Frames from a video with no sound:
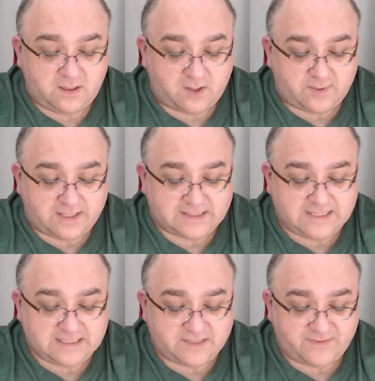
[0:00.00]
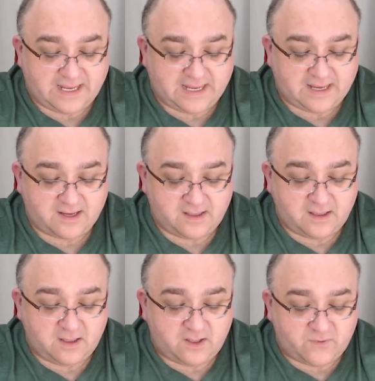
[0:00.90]
rat's nest of hair
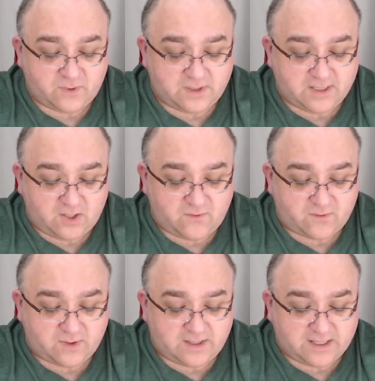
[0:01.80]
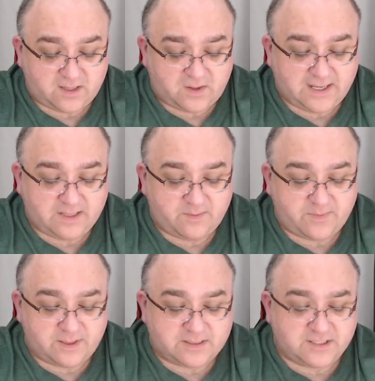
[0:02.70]
falling over, and like a lightning
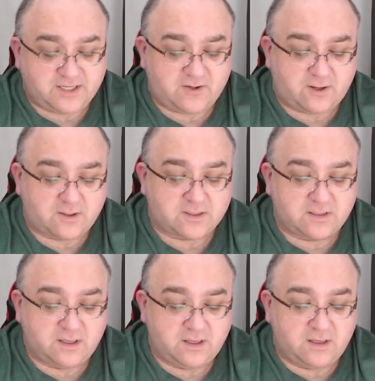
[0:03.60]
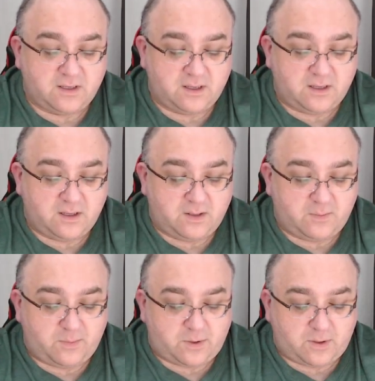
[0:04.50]
burst, she croaks,
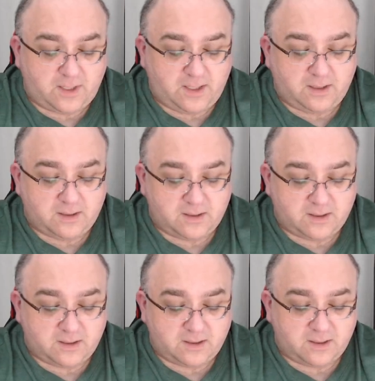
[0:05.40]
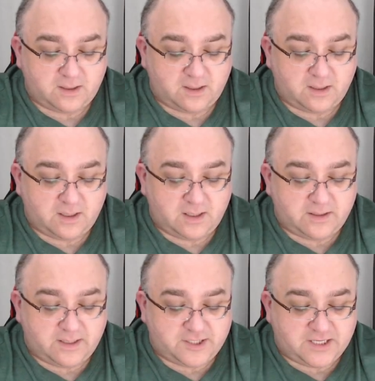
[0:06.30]
Boy.
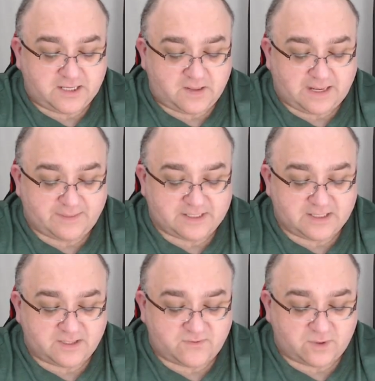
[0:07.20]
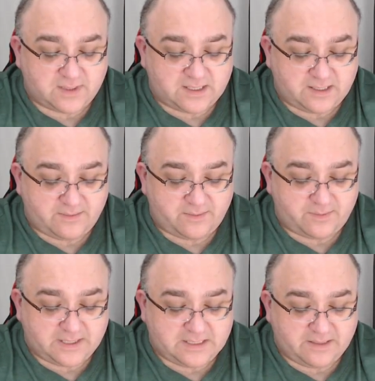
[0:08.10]
Then she collapses, falling limb
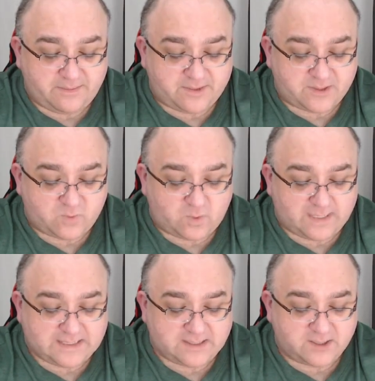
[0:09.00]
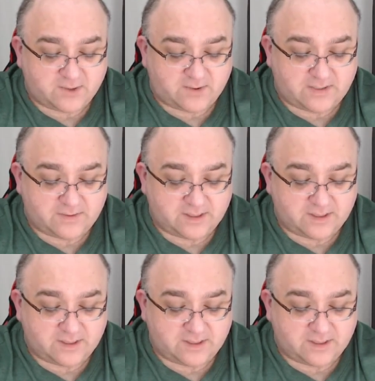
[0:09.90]
by limb to the whitened ground.